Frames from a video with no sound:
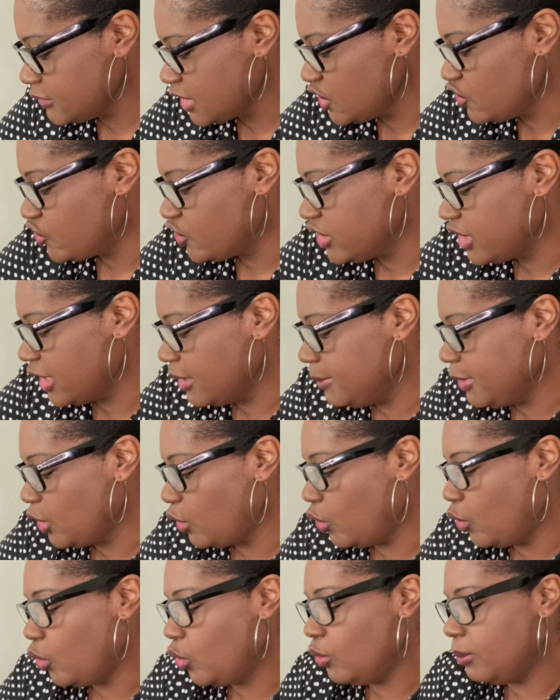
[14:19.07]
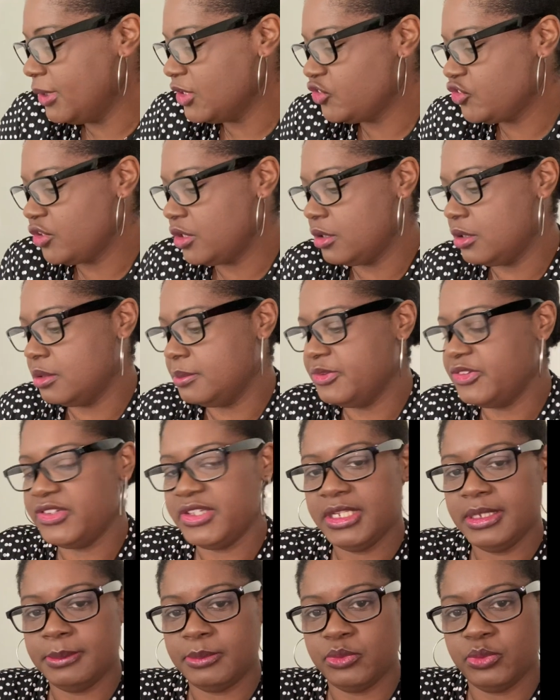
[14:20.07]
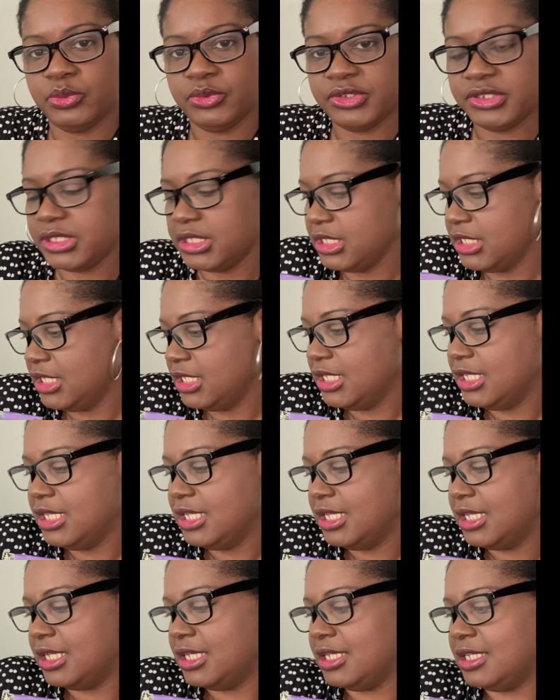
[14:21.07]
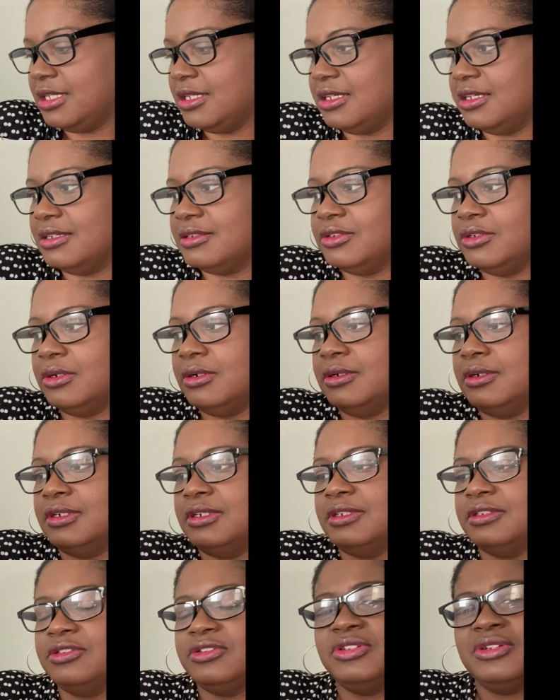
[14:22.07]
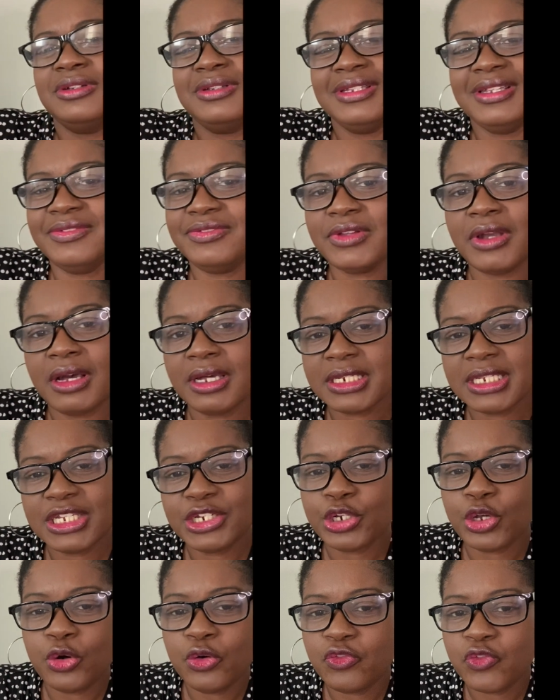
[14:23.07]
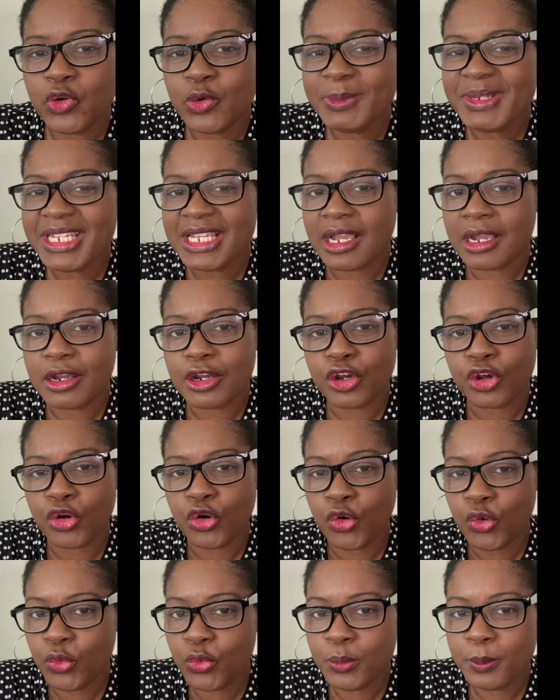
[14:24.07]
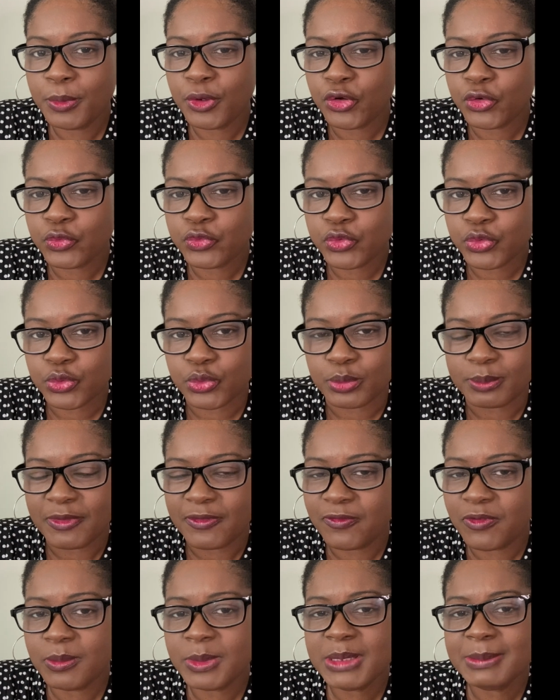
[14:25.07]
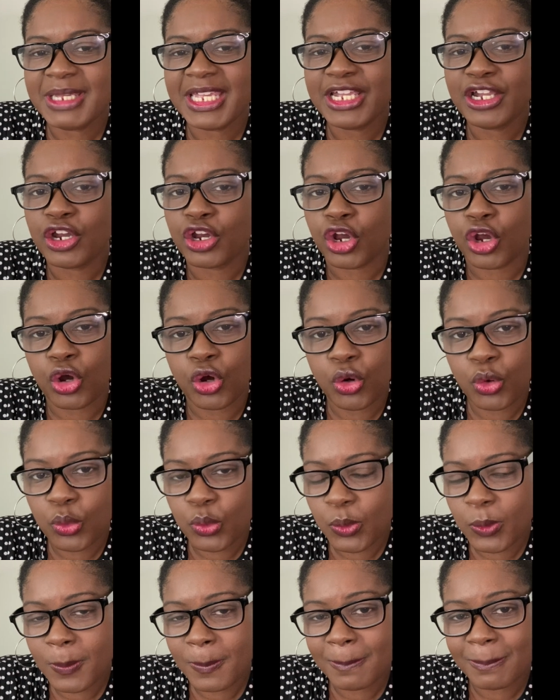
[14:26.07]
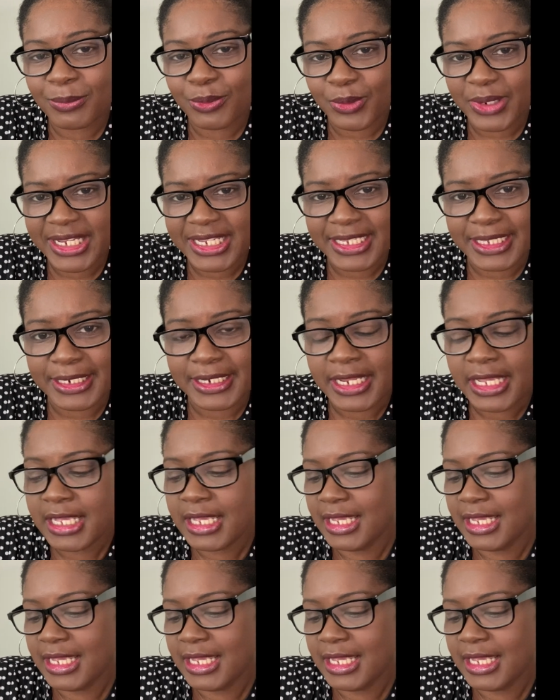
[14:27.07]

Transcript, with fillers: She gave me a whole bunch of um samples. And y'all, if y'all didn't know, Funmi got her own perfume. Funmi made her own brand.